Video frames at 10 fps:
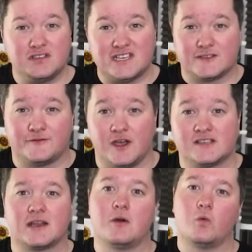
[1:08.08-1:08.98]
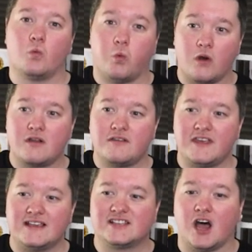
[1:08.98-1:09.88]
is first, one of the
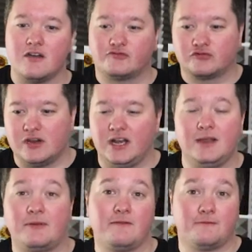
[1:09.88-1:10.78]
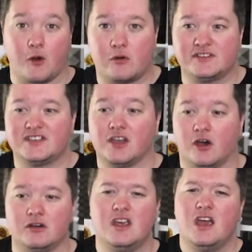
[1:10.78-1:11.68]
things I've really been focusing
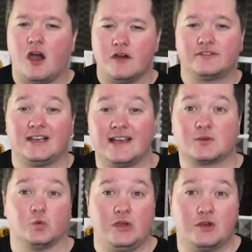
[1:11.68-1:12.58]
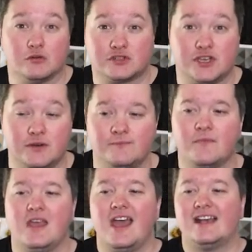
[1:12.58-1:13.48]
on over the last week or two
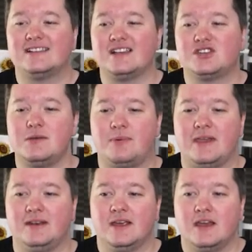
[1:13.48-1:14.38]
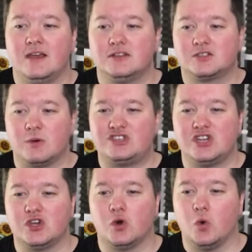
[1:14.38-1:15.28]
has actually been switching
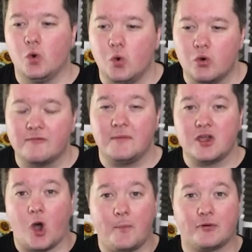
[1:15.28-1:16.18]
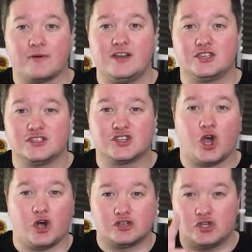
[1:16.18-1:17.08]
all of my operations
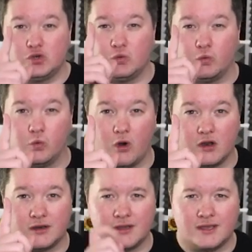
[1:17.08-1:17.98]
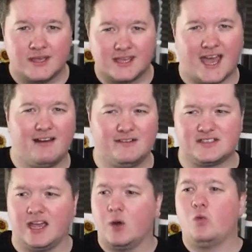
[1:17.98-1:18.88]
onto one
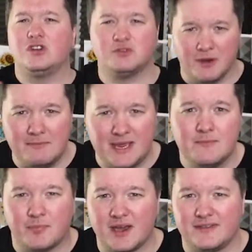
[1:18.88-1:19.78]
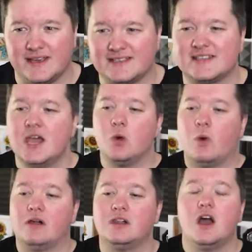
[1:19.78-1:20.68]
character. And what do I mean by this?
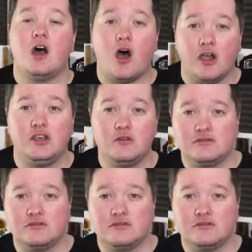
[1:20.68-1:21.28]
Well, I use